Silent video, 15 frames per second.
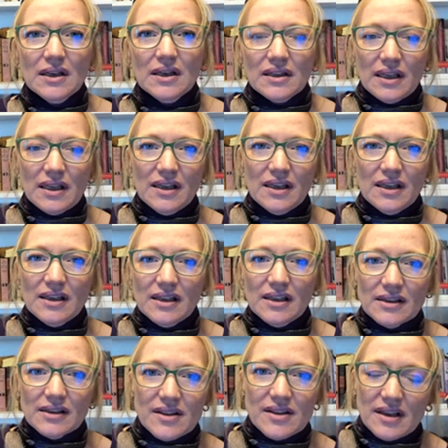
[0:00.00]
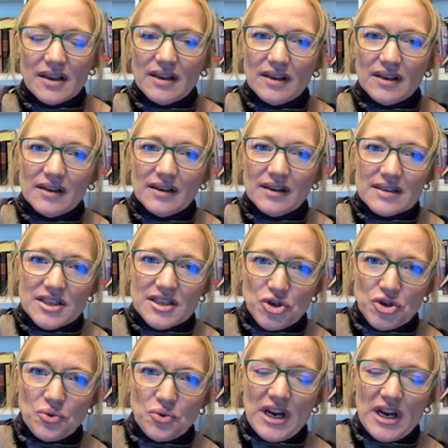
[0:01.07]
the
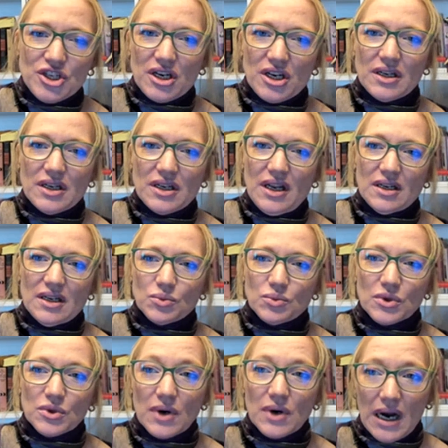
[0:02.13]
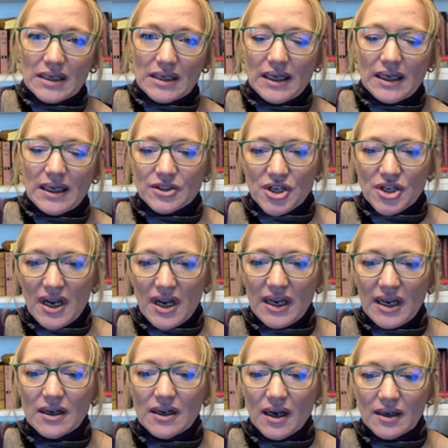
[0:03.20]
situation in Wuhan and
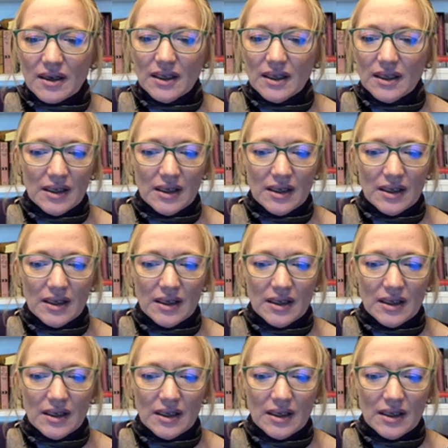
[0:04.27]
China